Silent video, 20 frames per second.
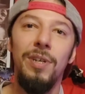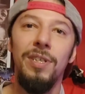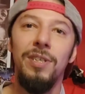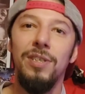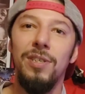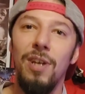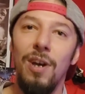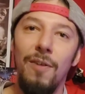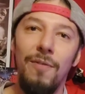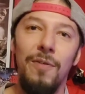
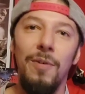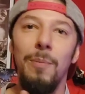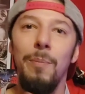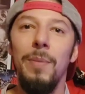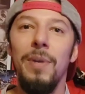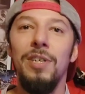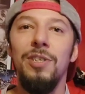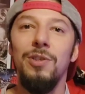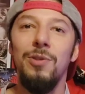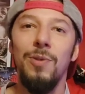stuff and
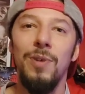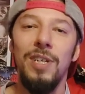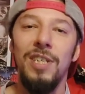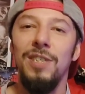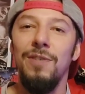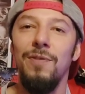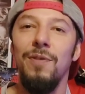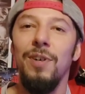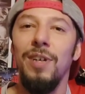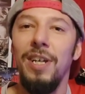mysteries
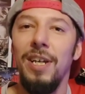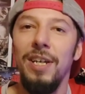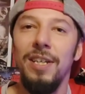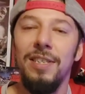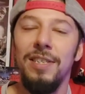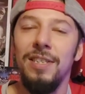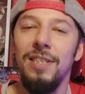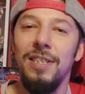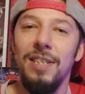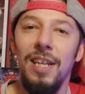for kids.
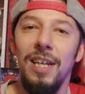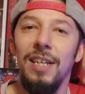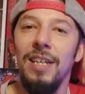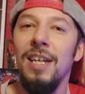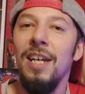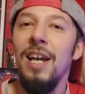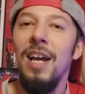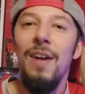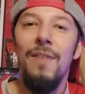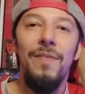And like,
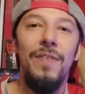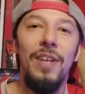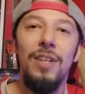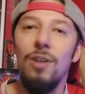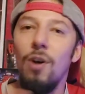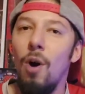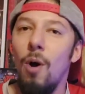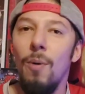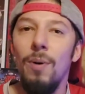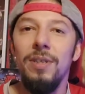it
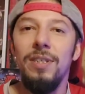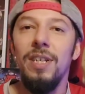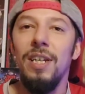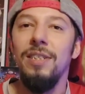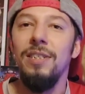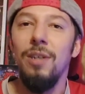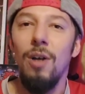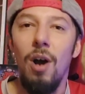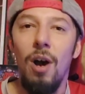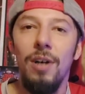always
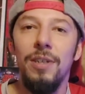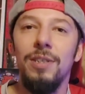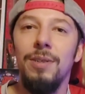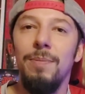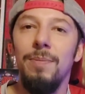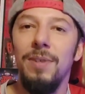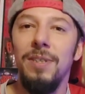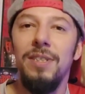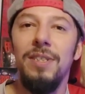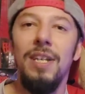has awesome
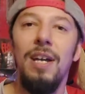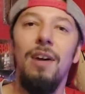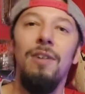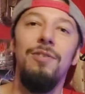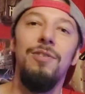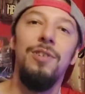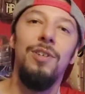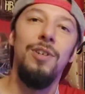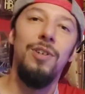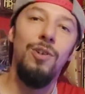
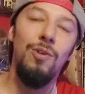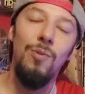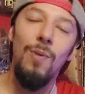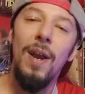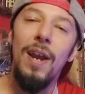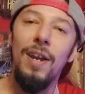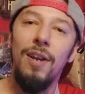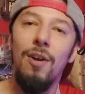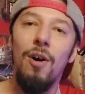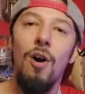nostalgia,
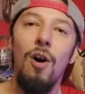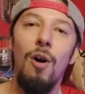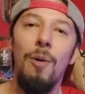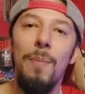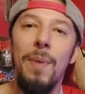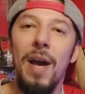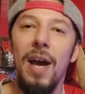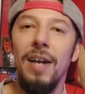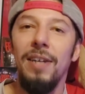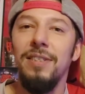great
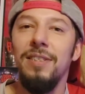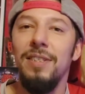callbacks.